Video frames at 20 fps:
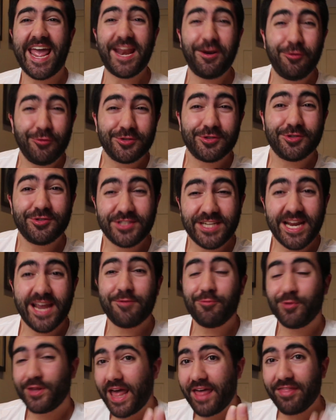and also
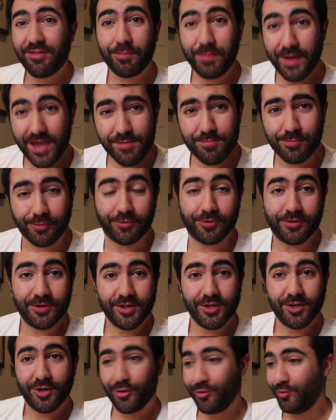chat with other people
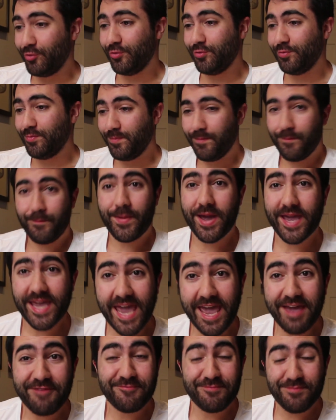who may
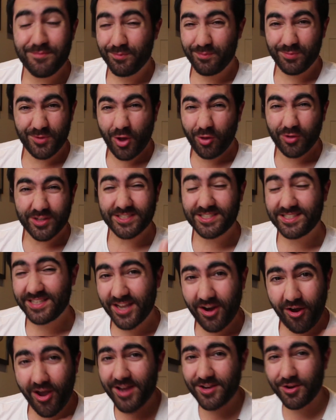have knowledge
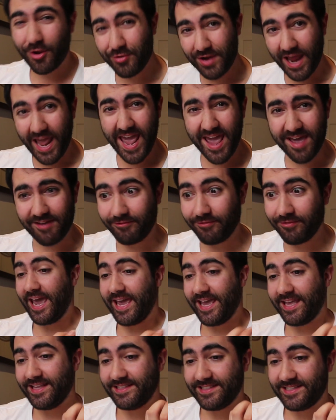that I don't have.
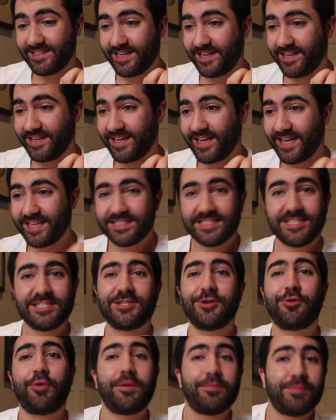And it's
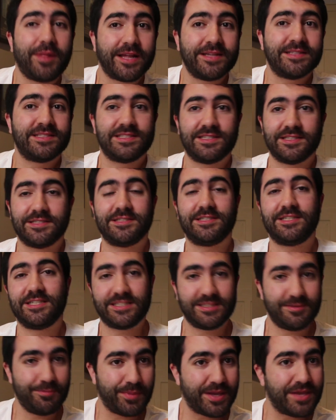just a great place to
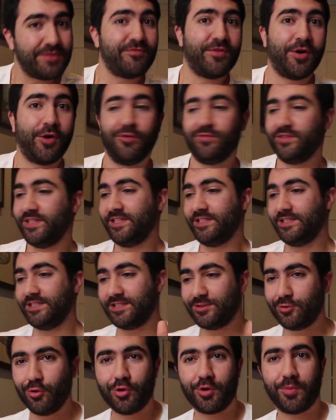just be involved in and
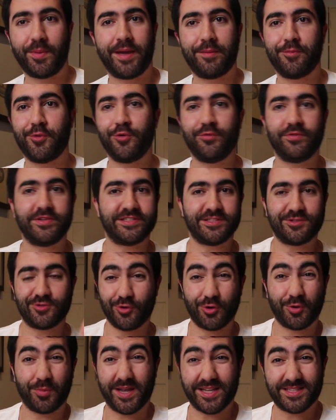just talk about movies and
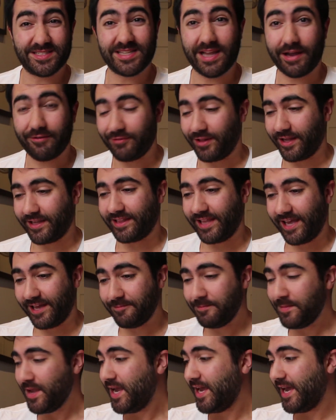talk about stuff like
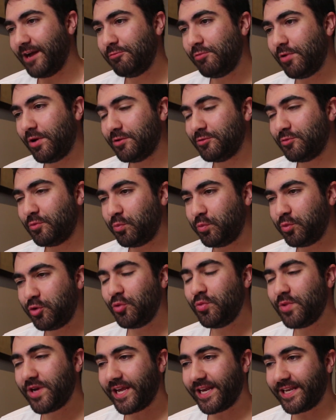that. I
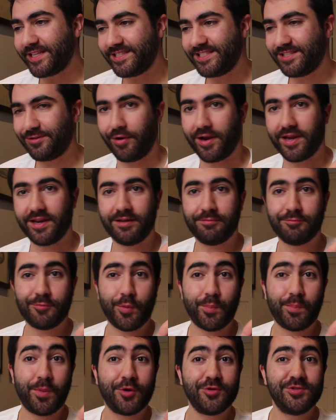do want to get it straight. I'm
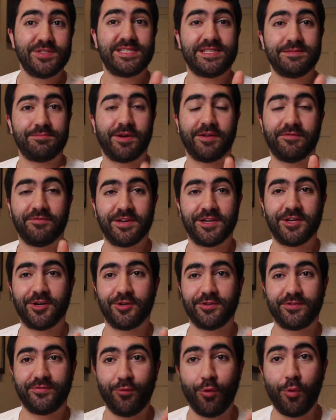not posting my
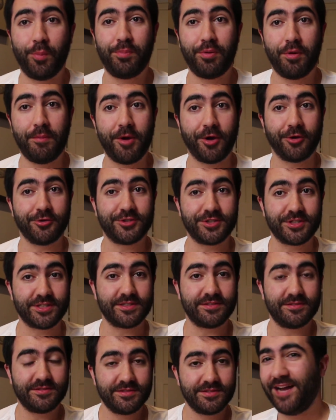videos for
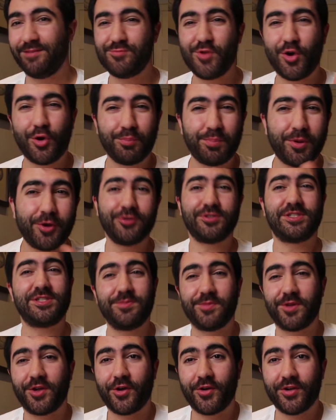promotion. I'm not
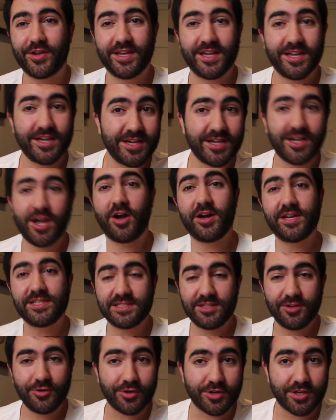posting going,
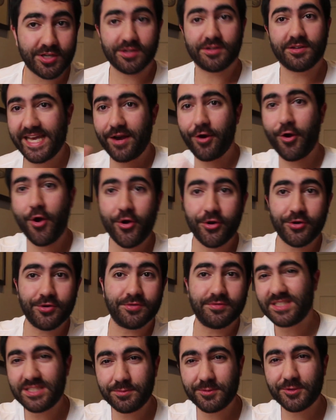guys, look, get
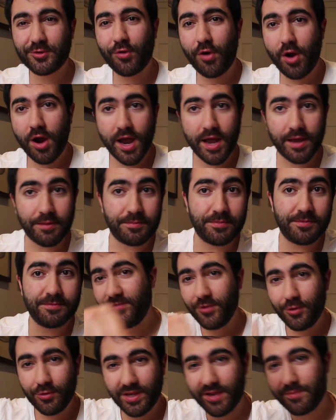on, subscribe,
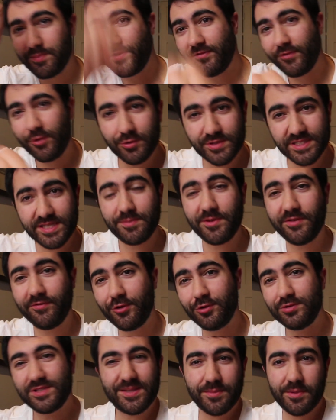give me views, give
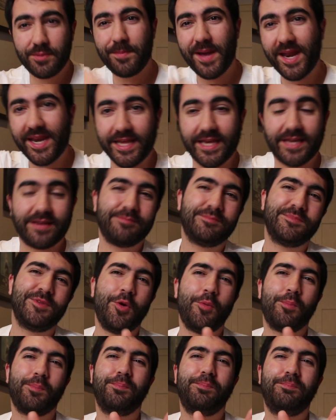me money. I'm
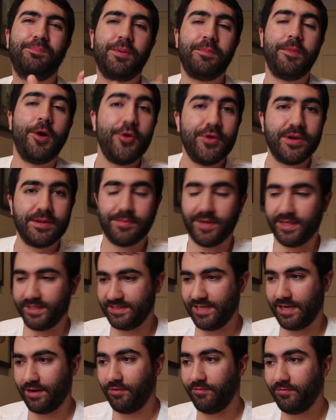not promoting
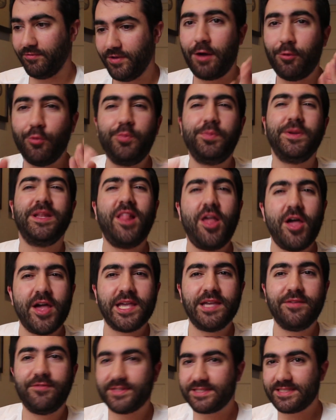myself. I would be
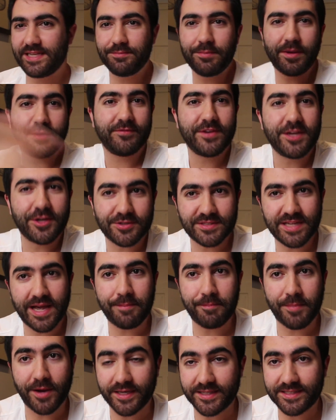lying if I said my videos
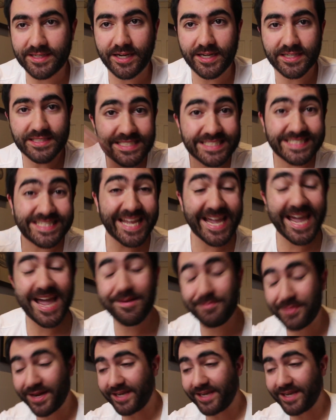aren't monetized, because they are